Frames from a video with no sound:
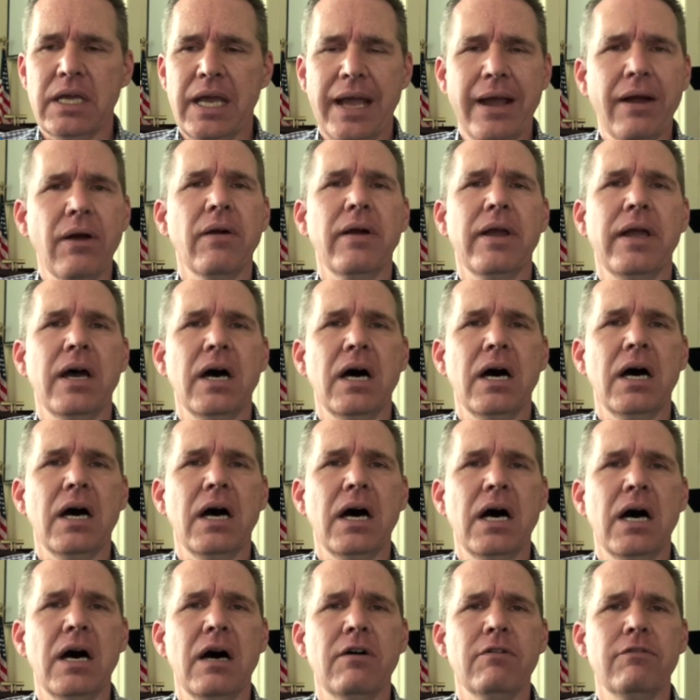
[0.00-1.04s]
area
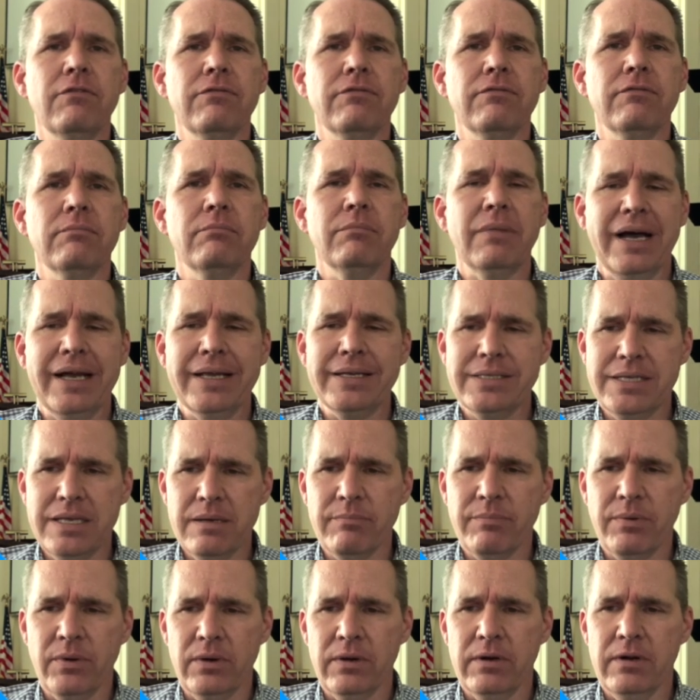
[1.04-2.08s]
of my
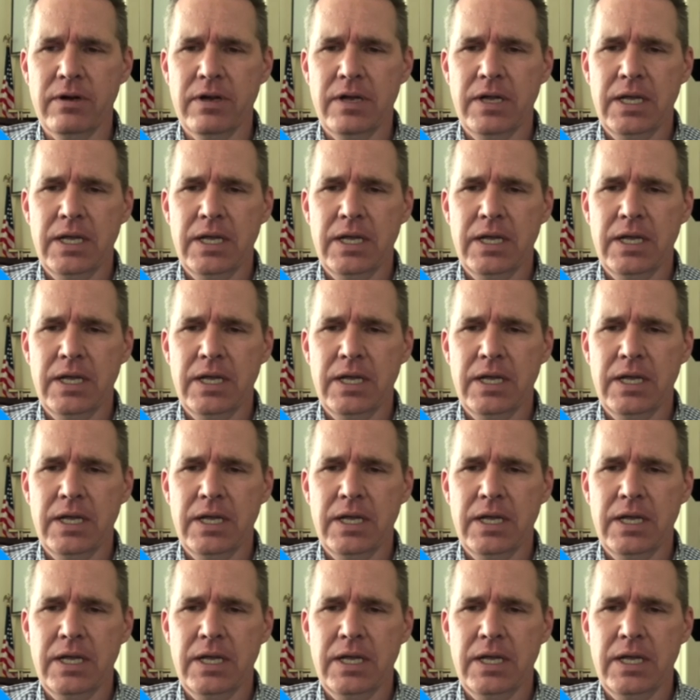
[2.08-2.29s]
temper.